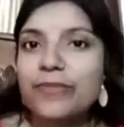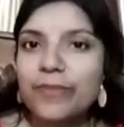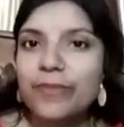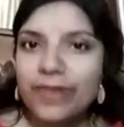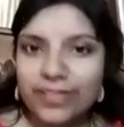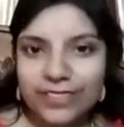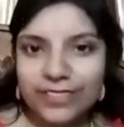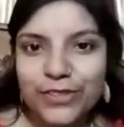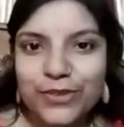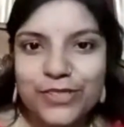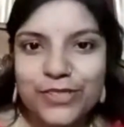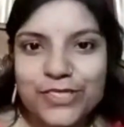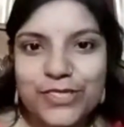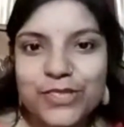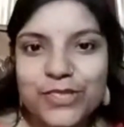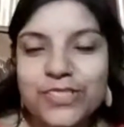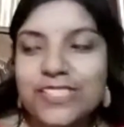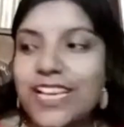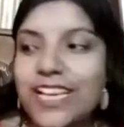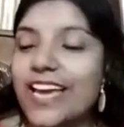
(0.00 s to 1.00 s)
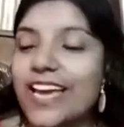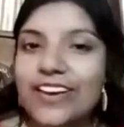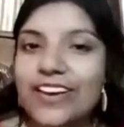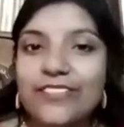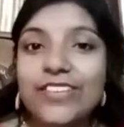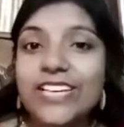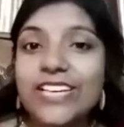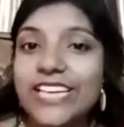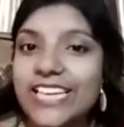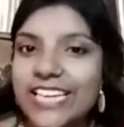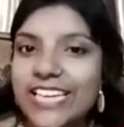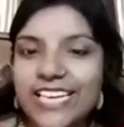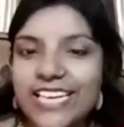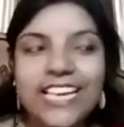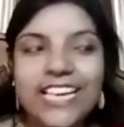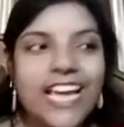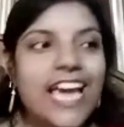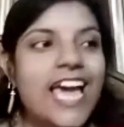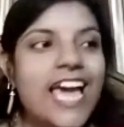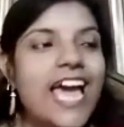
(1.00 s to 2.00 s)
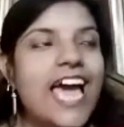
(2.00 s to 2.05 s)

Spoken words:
mother also. So I have a kid.